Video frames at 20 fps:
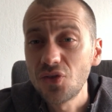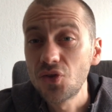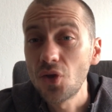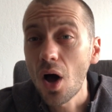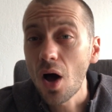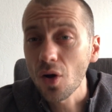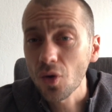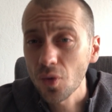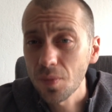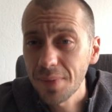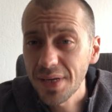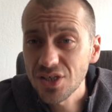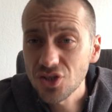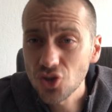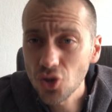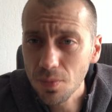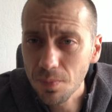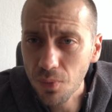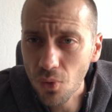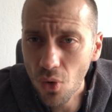document
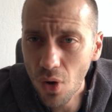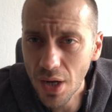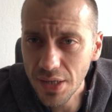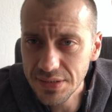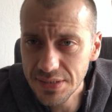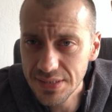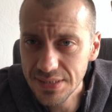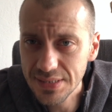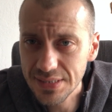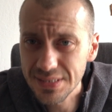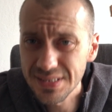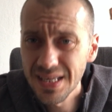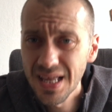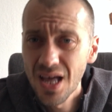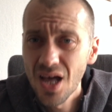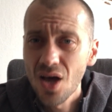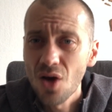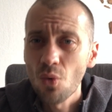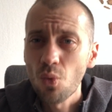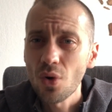your processes.
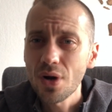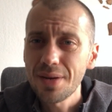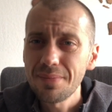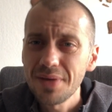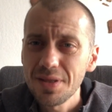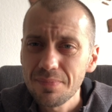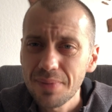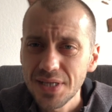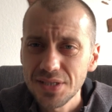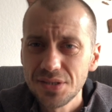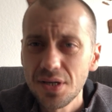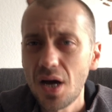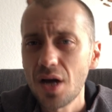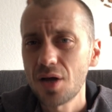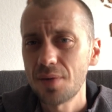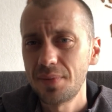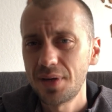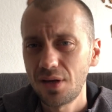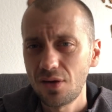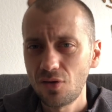What I mean by
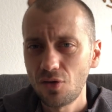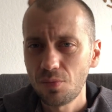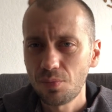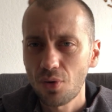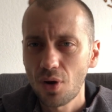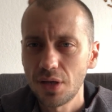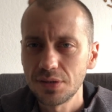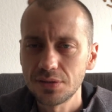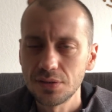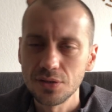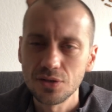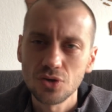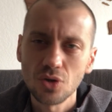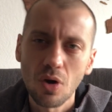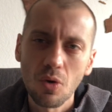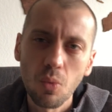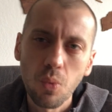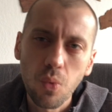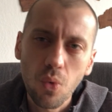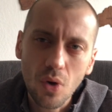documenting your process, so
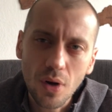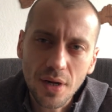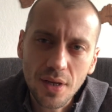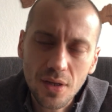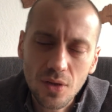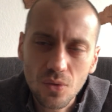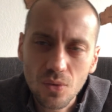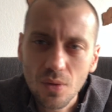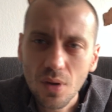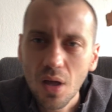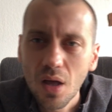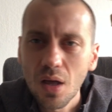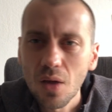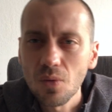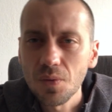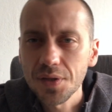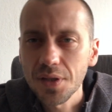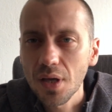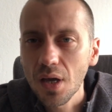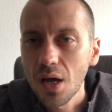I'm working
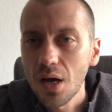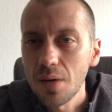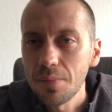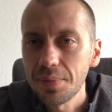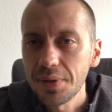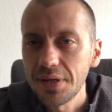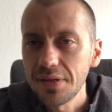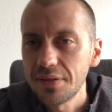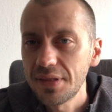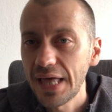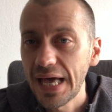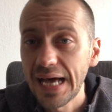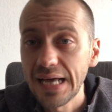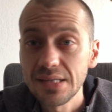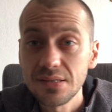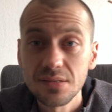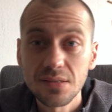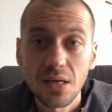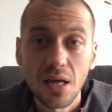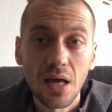with a company
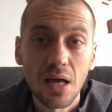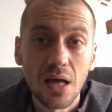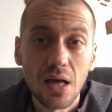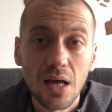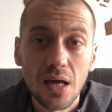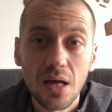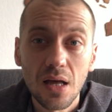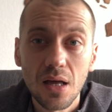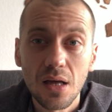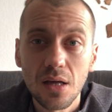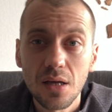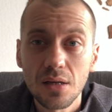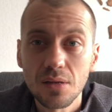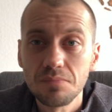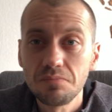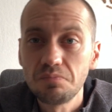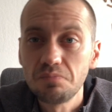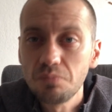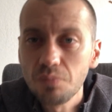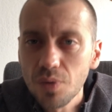that
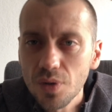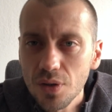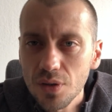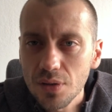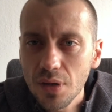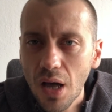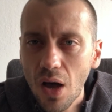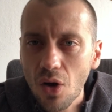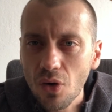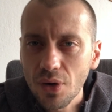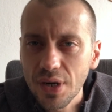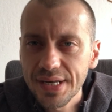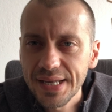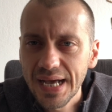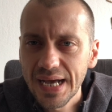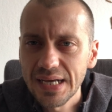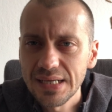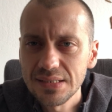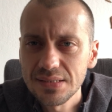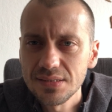
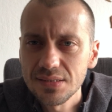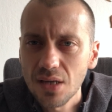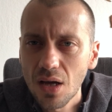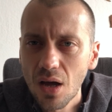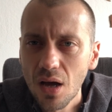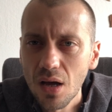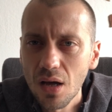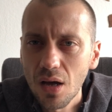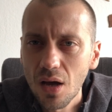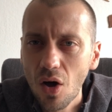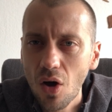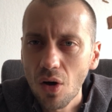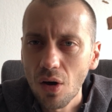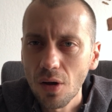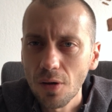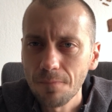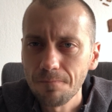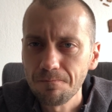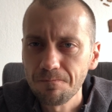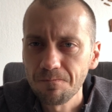organize
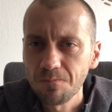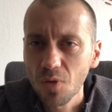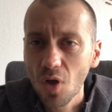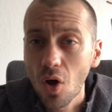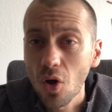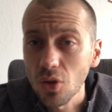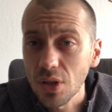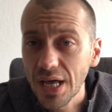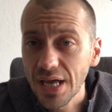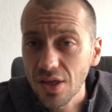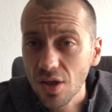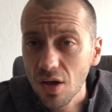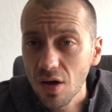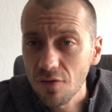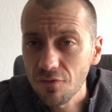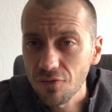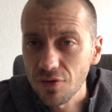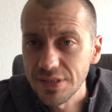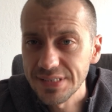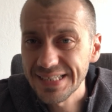online
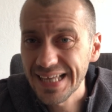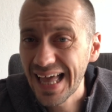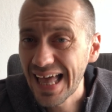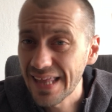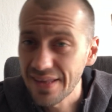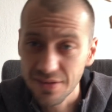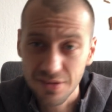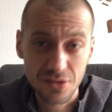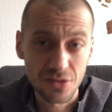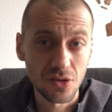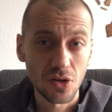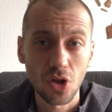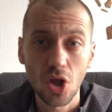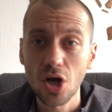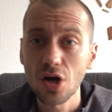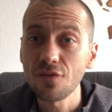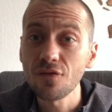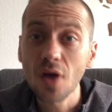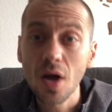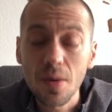conference, and there's a
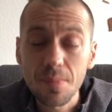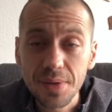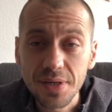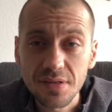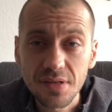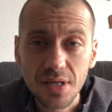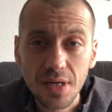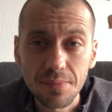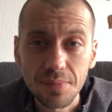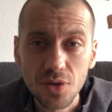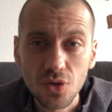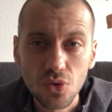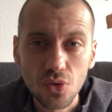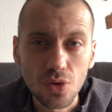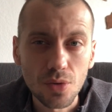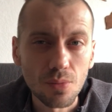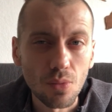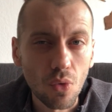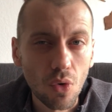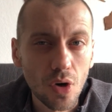lot of companies going to be
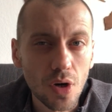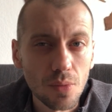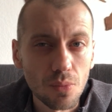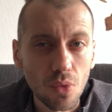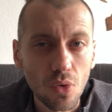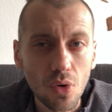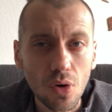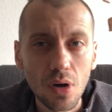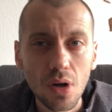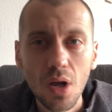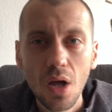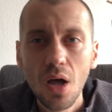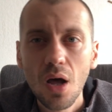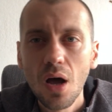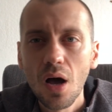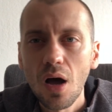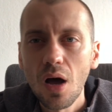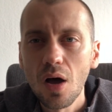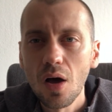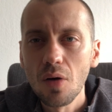doing more and more
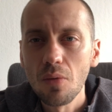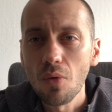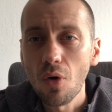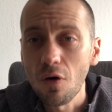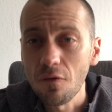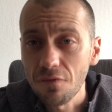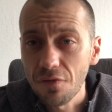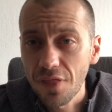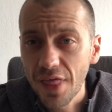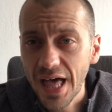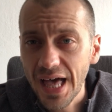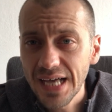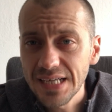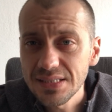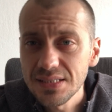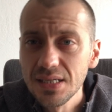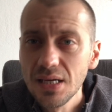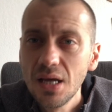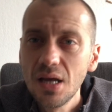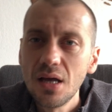of
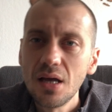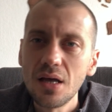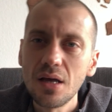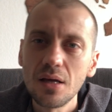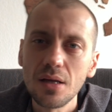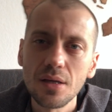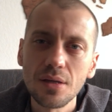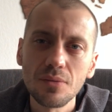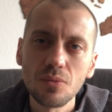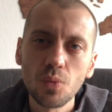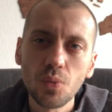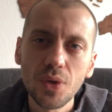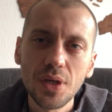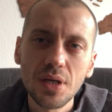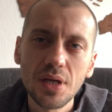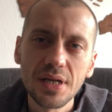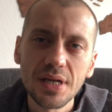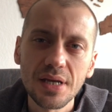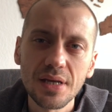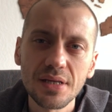that. We're
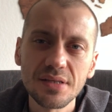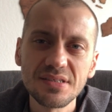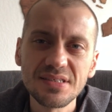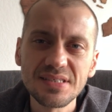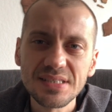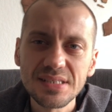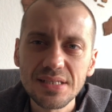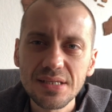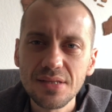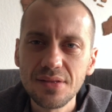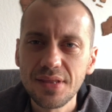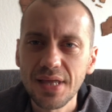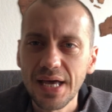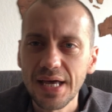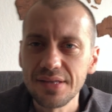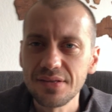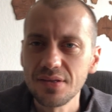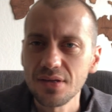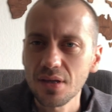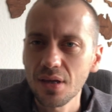going to see
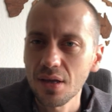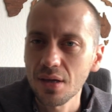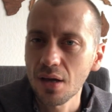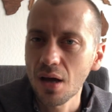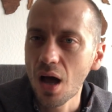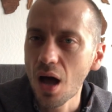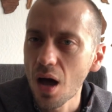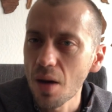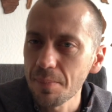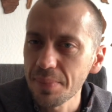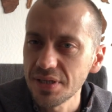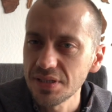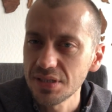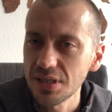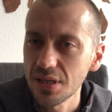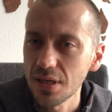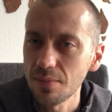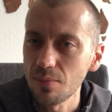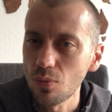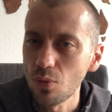that companies
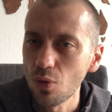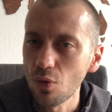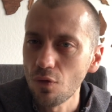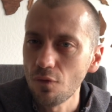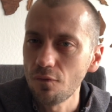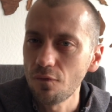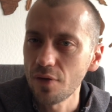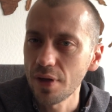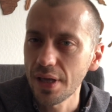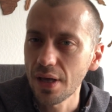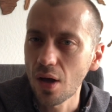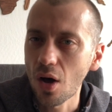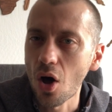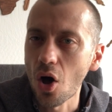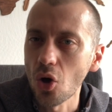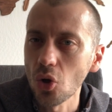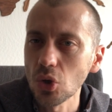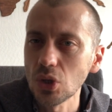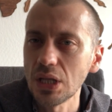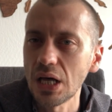going to move
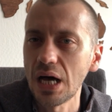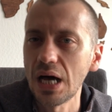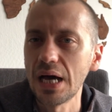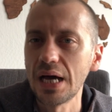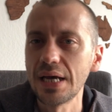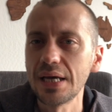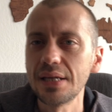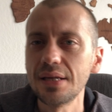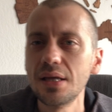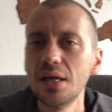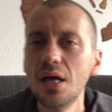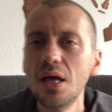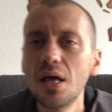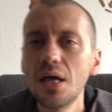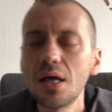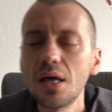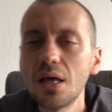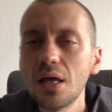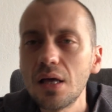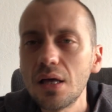online
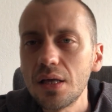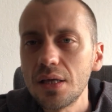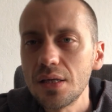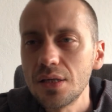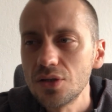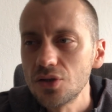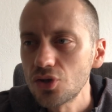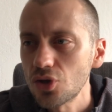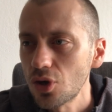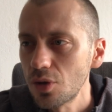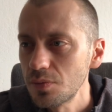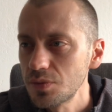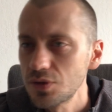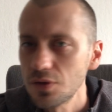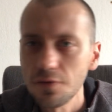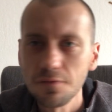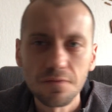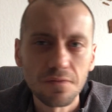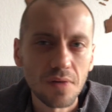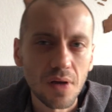in terms
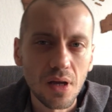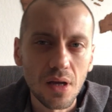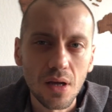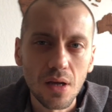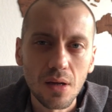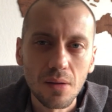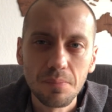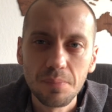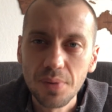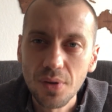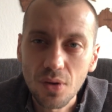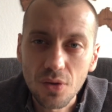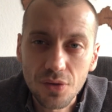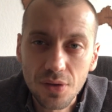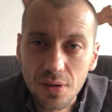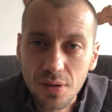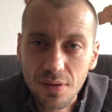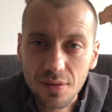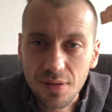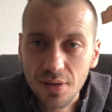of
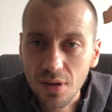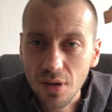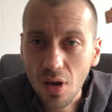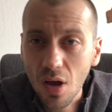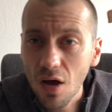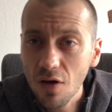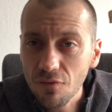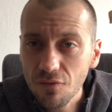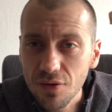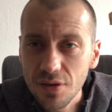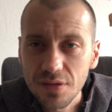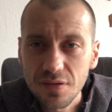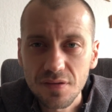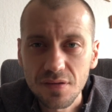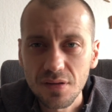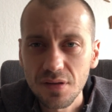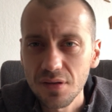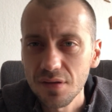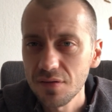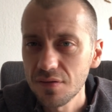building the
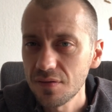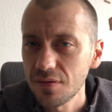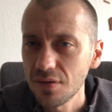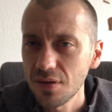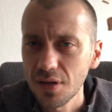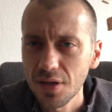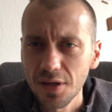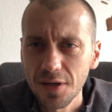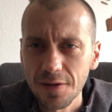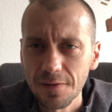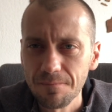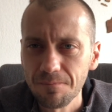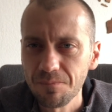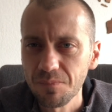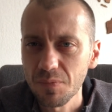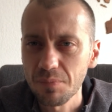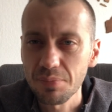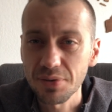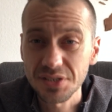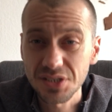conferences,
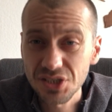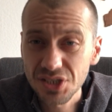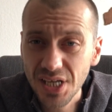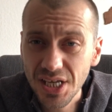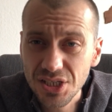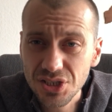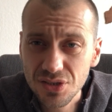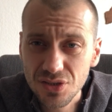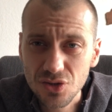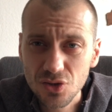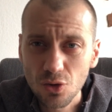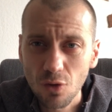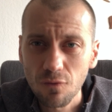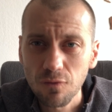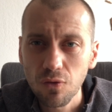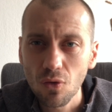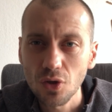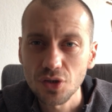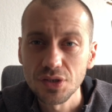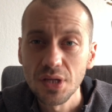presentations, so
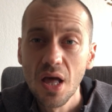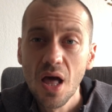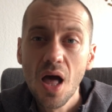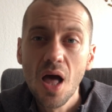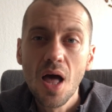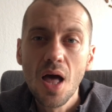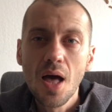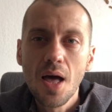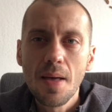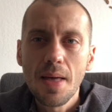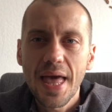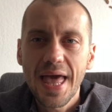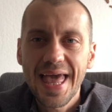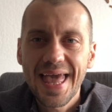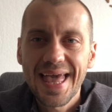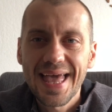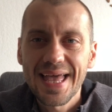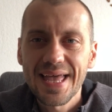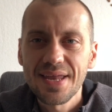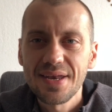forth.
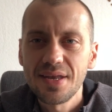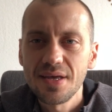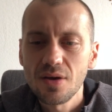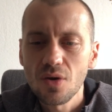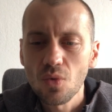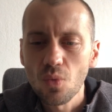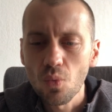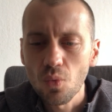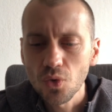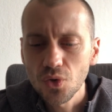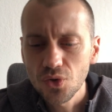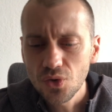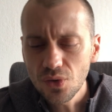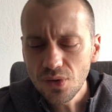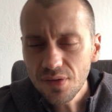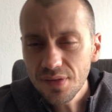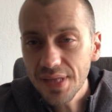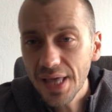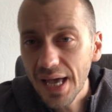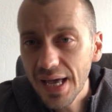And
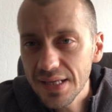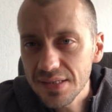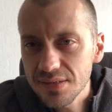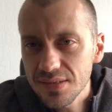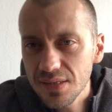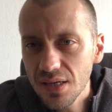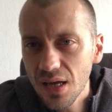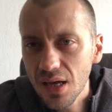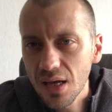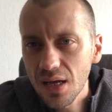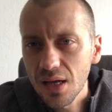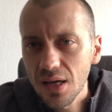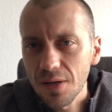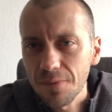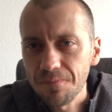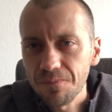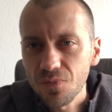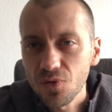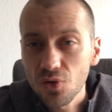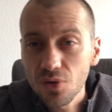during that
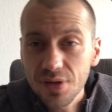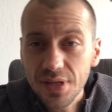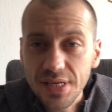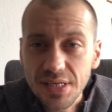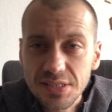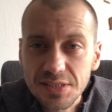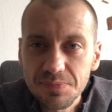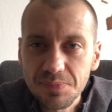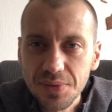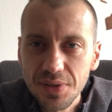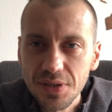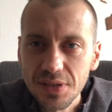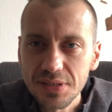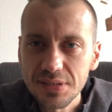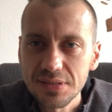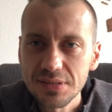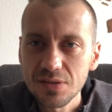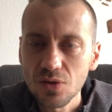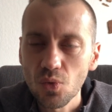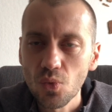
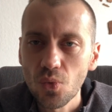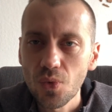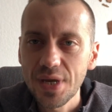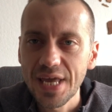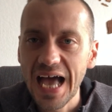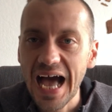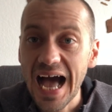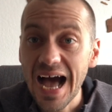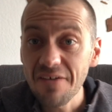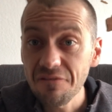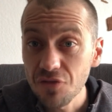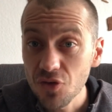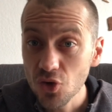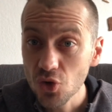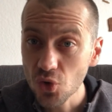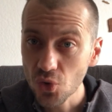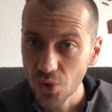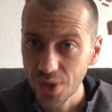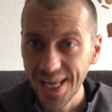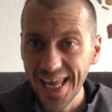experience, we have to
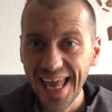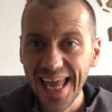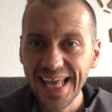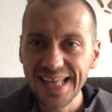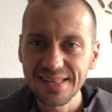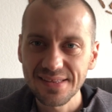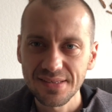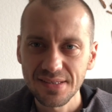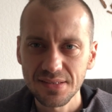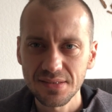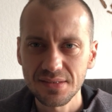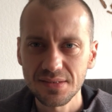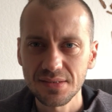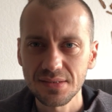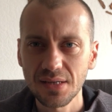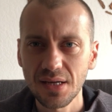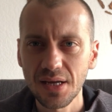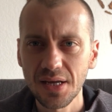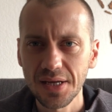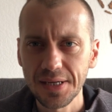create
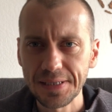this